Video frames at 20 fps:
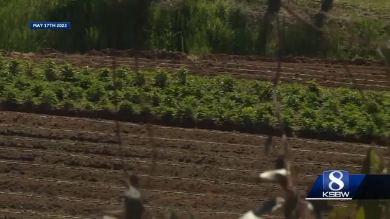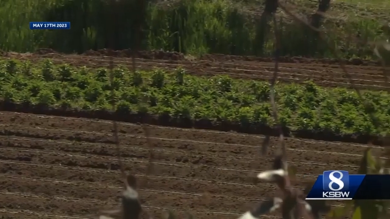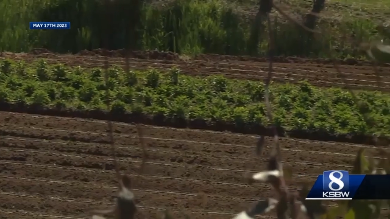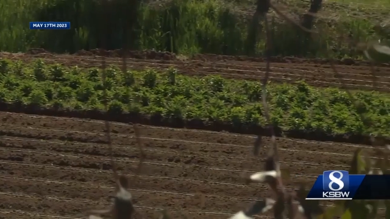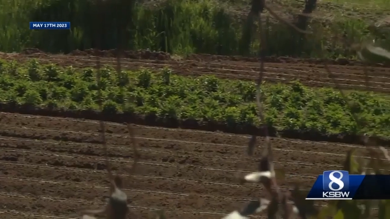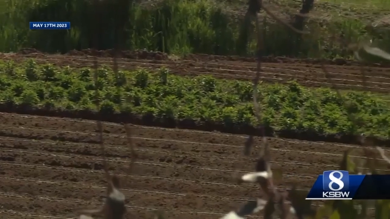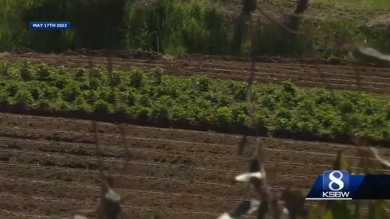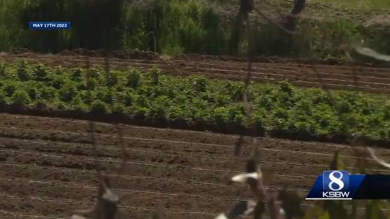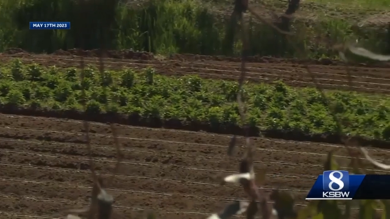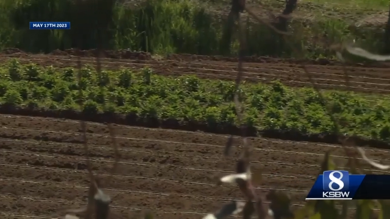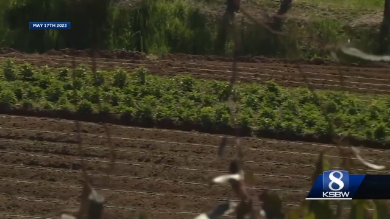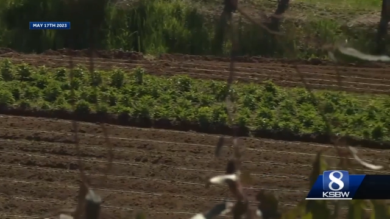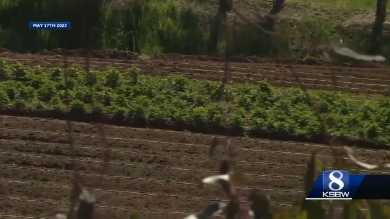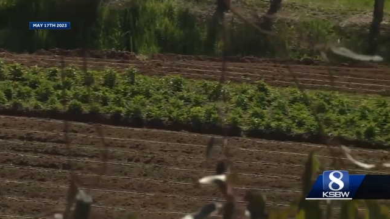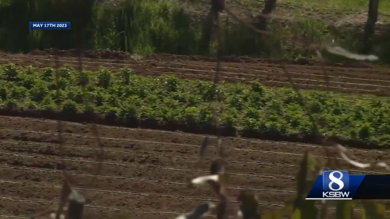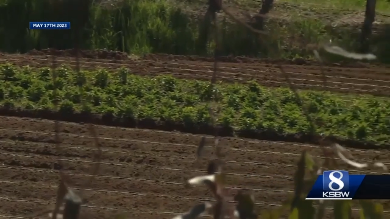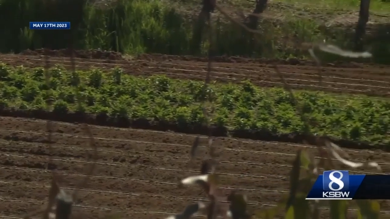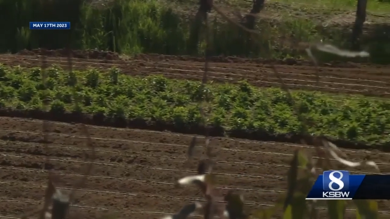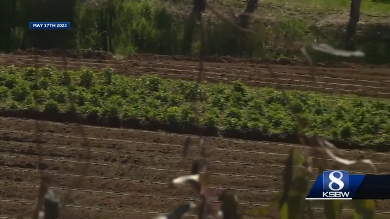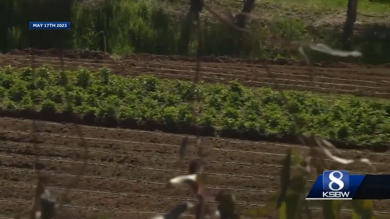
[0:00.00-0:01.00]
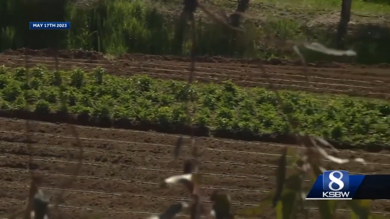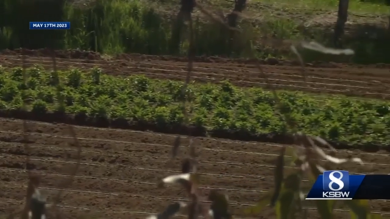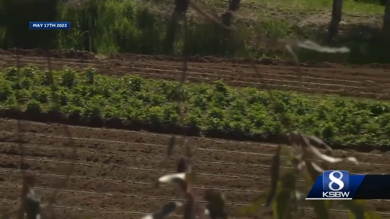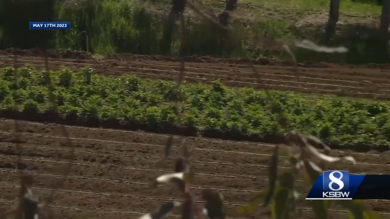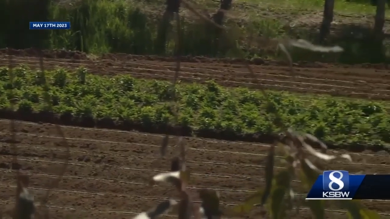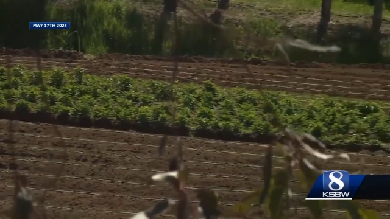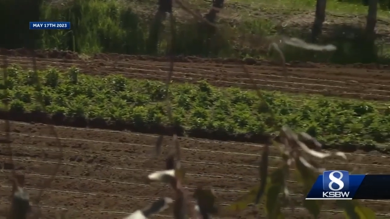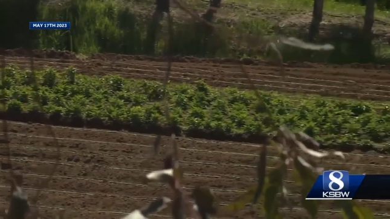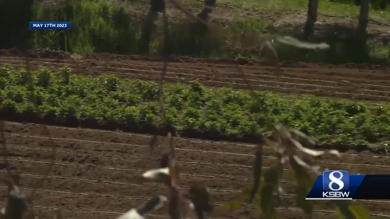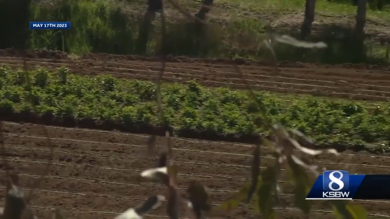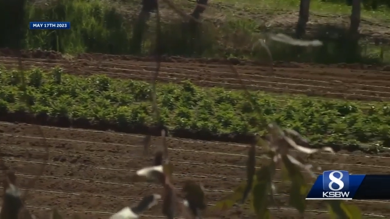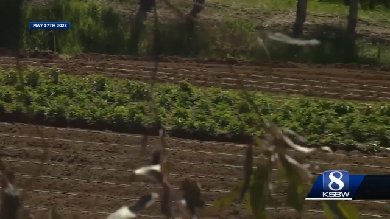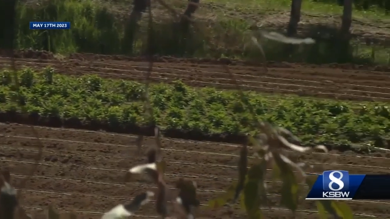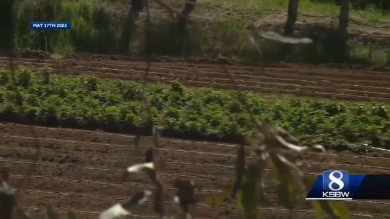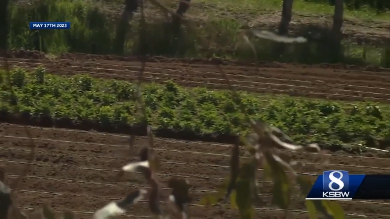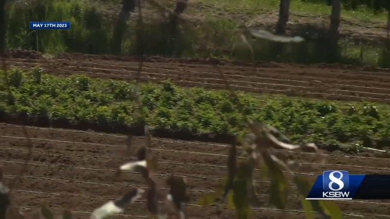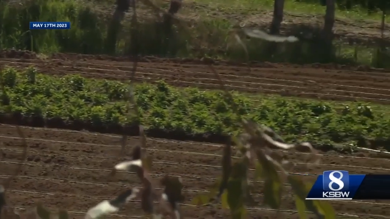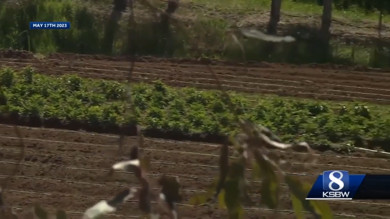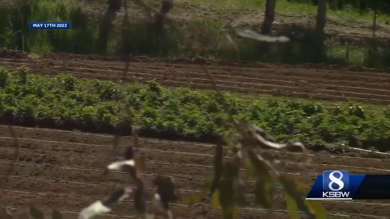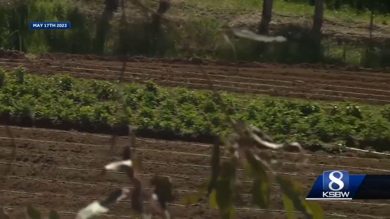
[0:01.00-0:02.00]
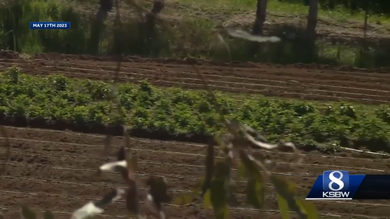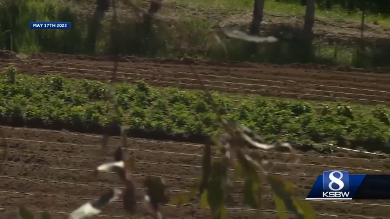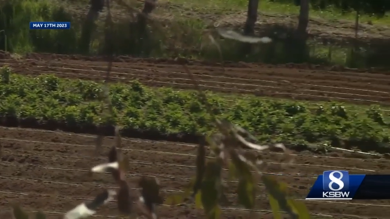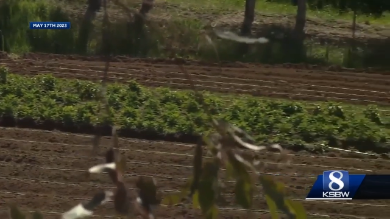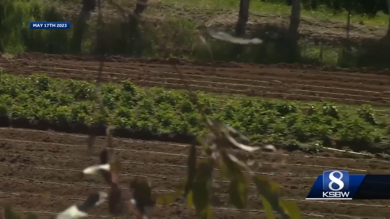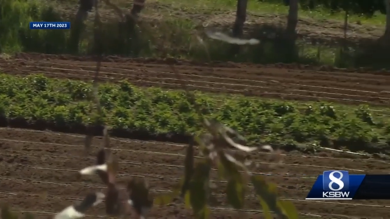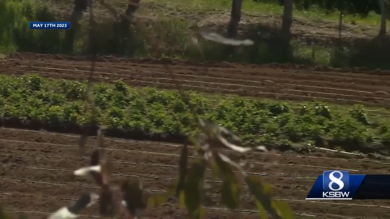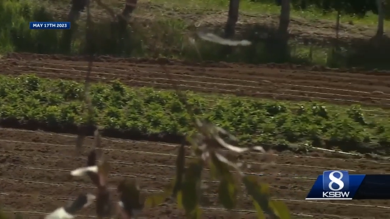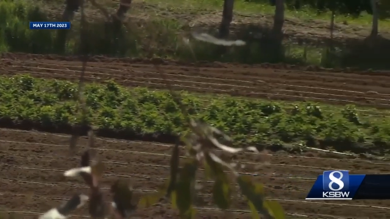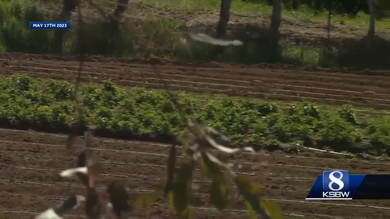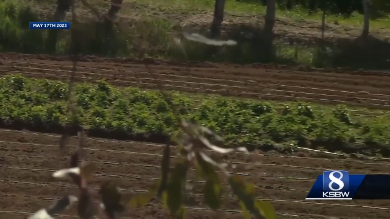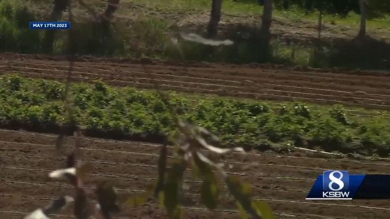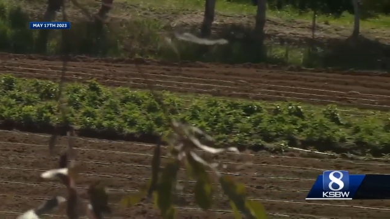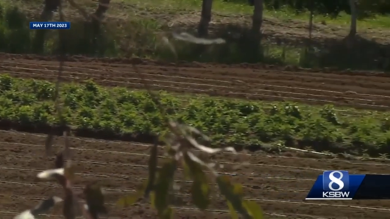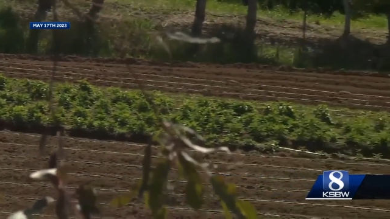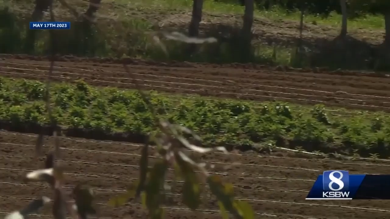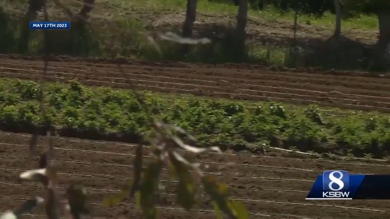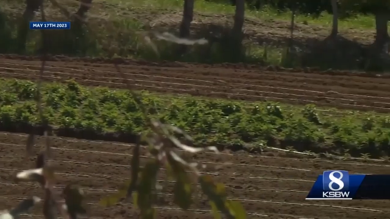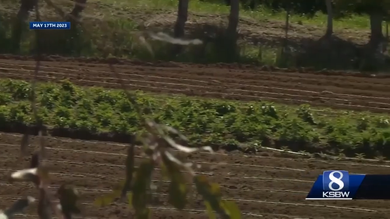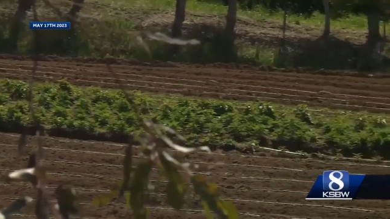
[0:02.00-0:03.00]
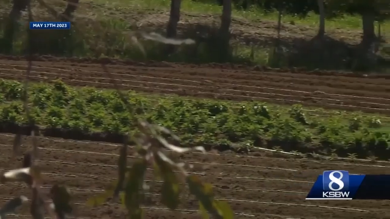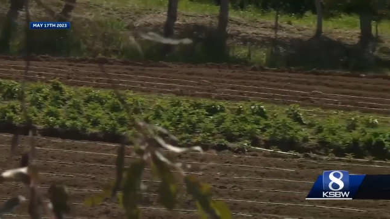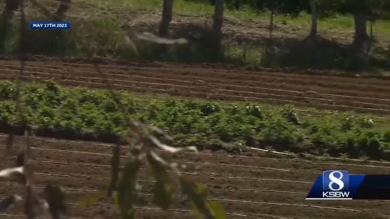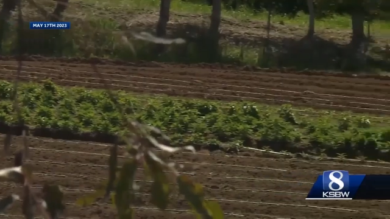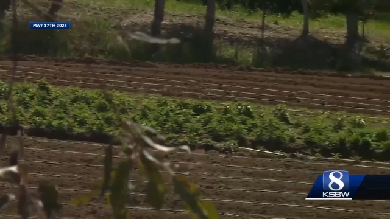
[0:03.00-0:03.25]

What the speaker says: (no speaker visible)